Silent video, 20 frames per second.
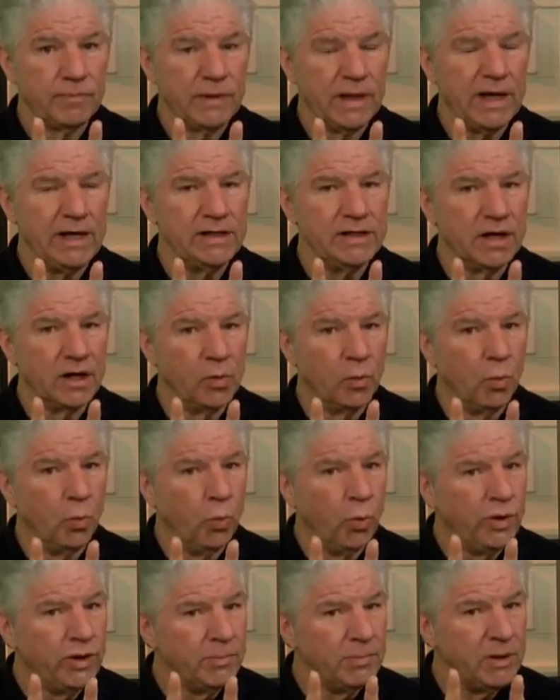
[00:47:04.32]
Hey Doug,
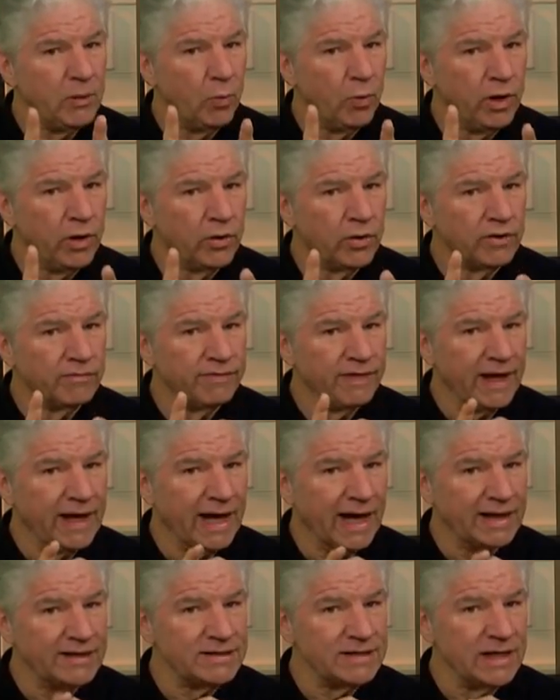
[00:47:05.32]
wouldn't it be weird if they
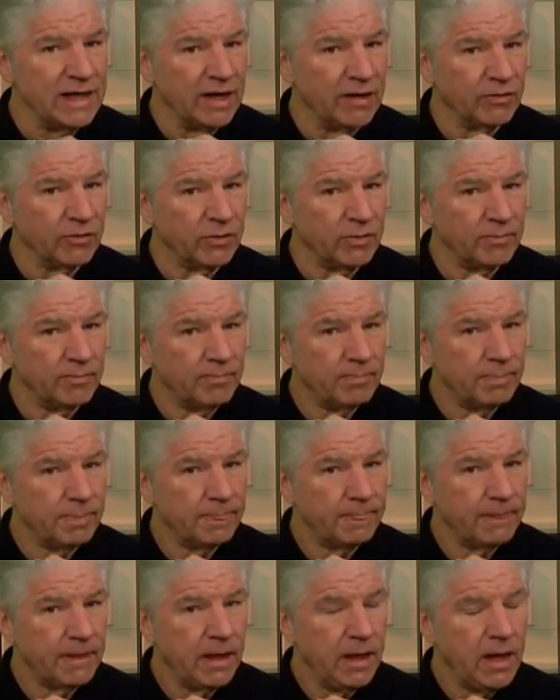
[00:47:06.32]
got together
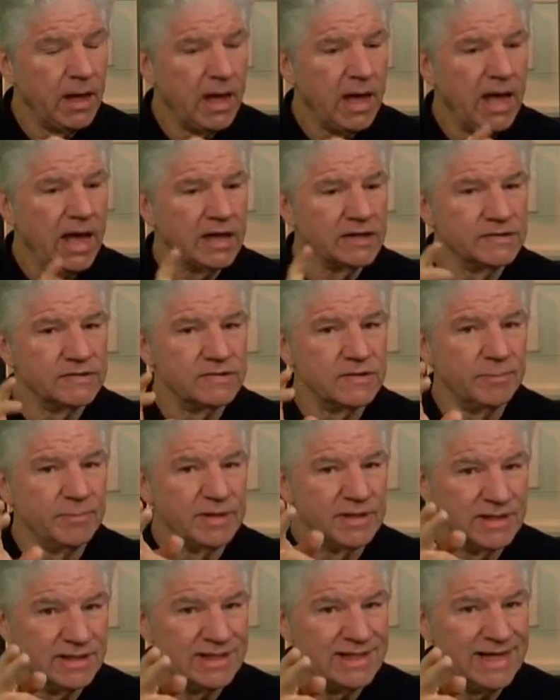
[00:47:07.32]
and some
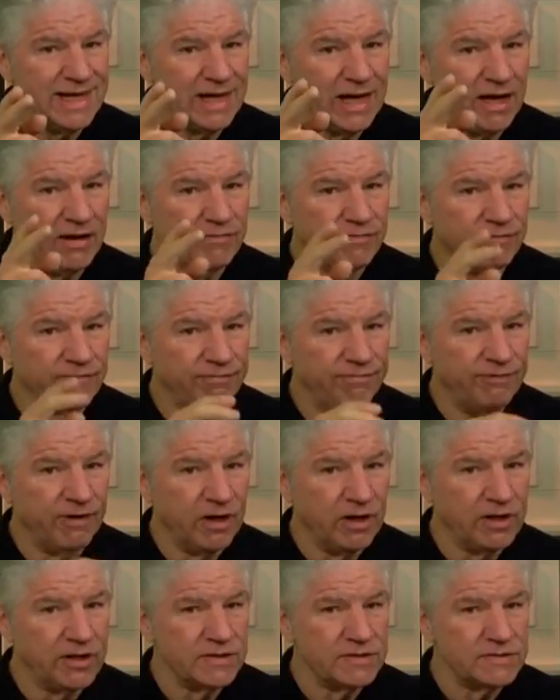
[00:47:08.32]
of the D N A from
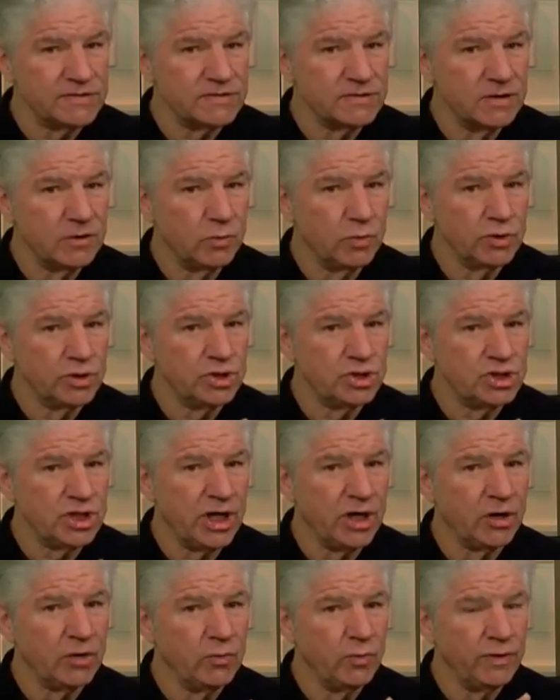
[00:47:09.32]
fungus was
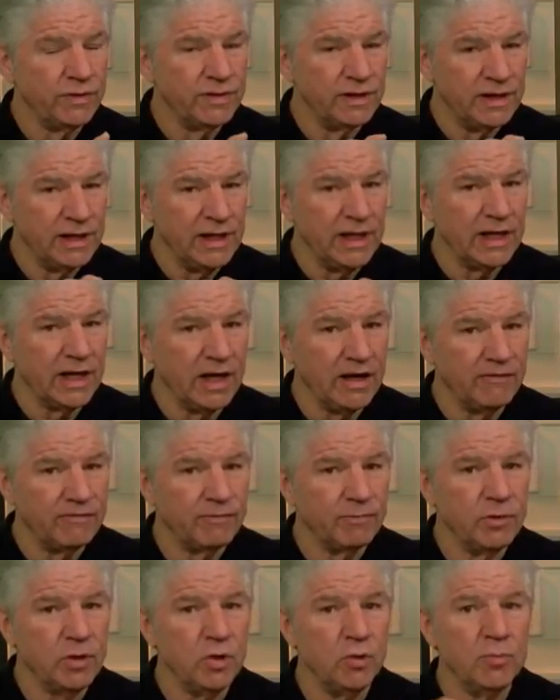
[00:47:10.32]
shared with the D N A
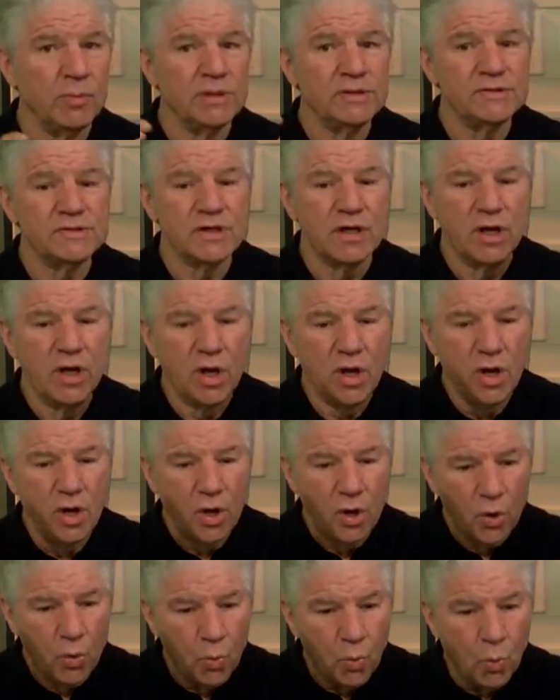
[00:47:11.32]
from humans?
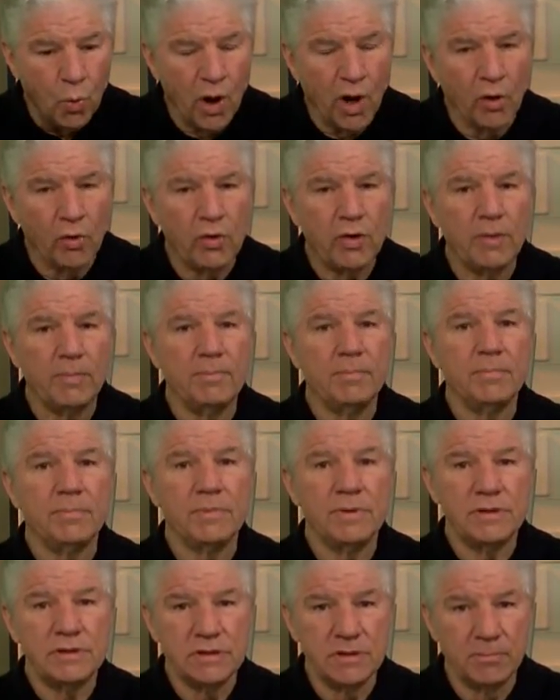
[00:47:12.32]
Welcome
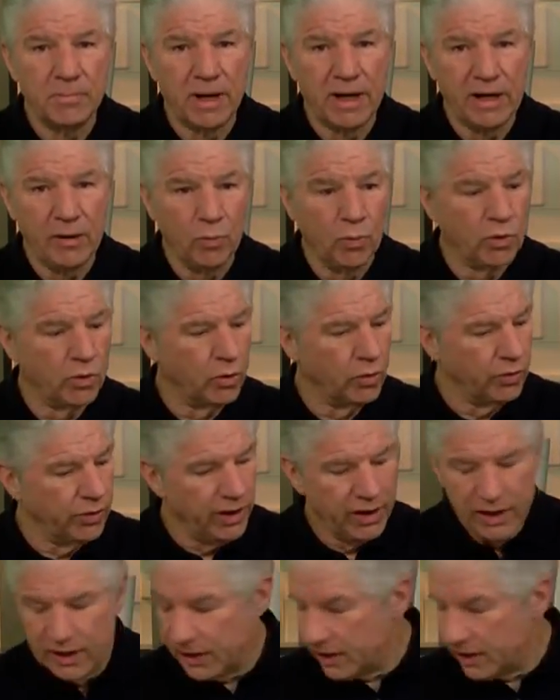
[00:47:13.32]
to my world.